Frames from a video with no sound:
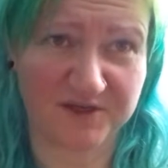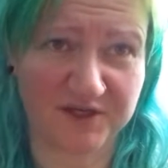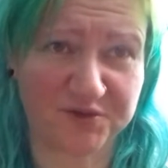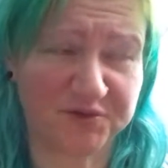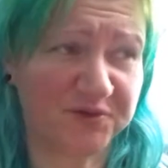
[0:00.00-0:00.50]

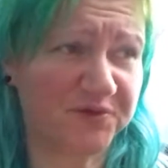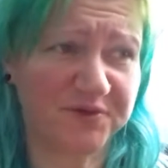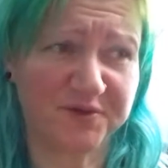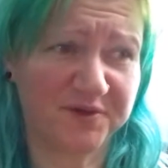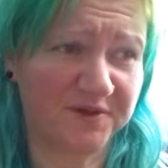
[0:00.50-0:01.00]

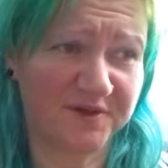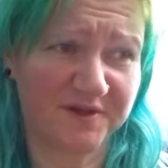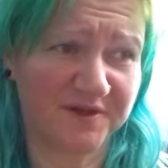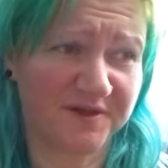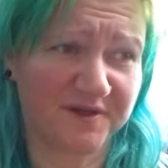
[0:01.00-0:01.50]
You're
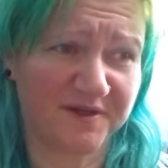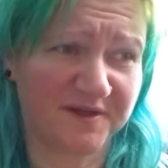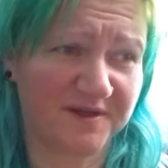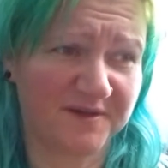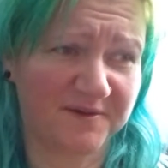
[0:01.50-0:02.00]

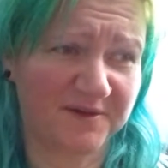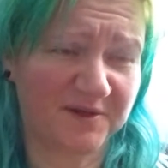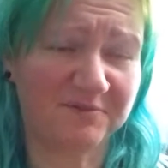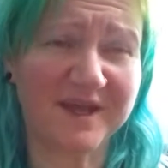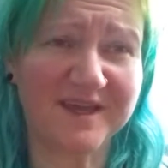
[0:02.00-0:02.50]

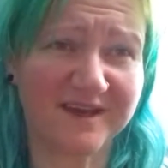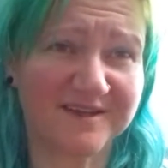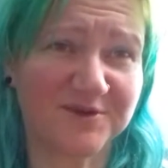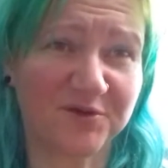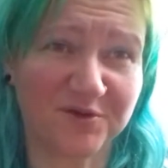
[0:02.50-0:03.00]
making
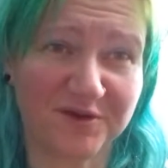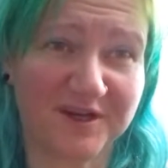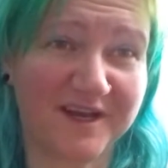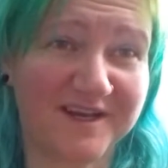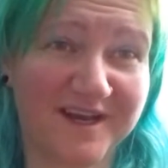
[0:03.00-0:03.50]
us all look
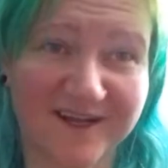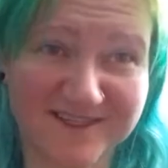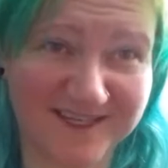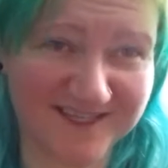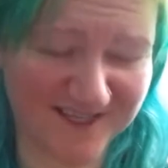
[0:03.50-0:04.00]
like
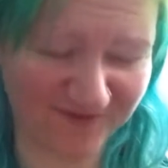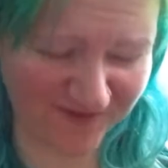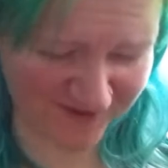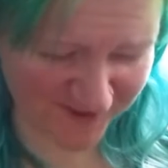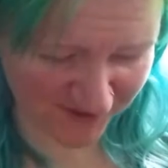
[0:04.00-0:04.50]
nutters
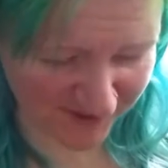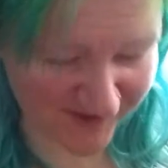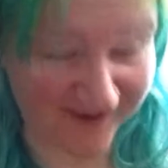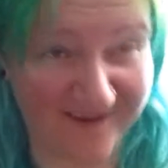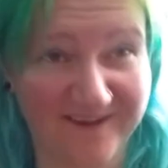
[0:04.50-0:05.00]
if you do
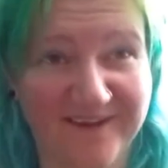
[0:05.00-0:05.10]
that.